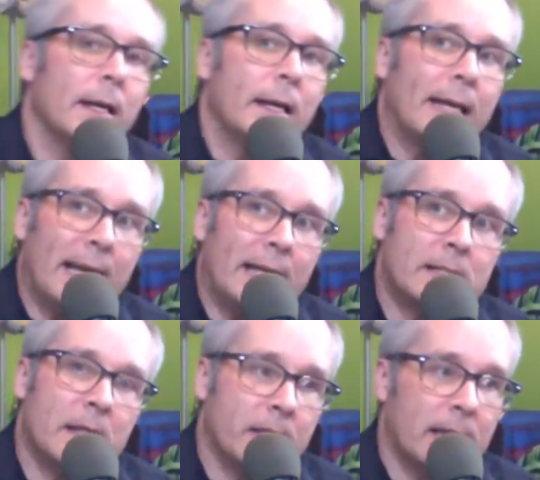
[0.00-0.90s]
it's
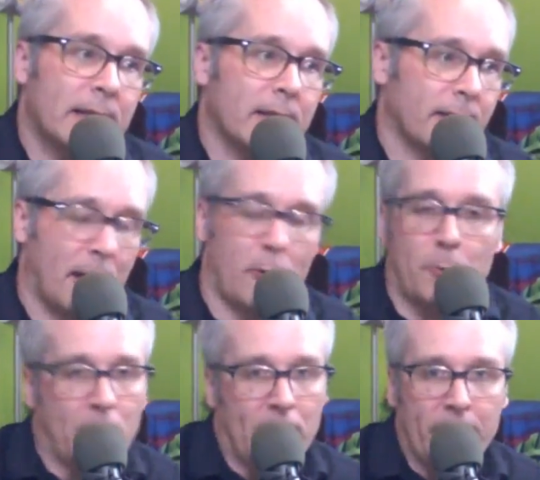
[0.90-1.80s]
the thing that the
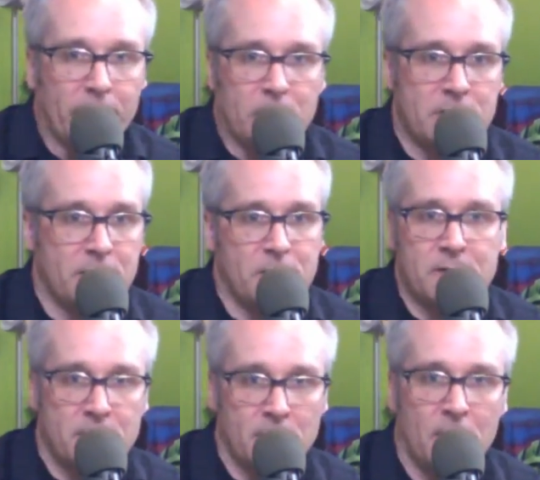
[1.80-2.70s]
comic book guy from The
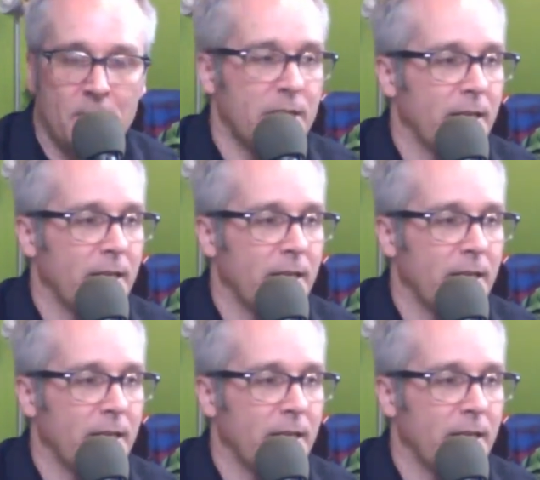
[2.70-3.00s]
Simpsons loves,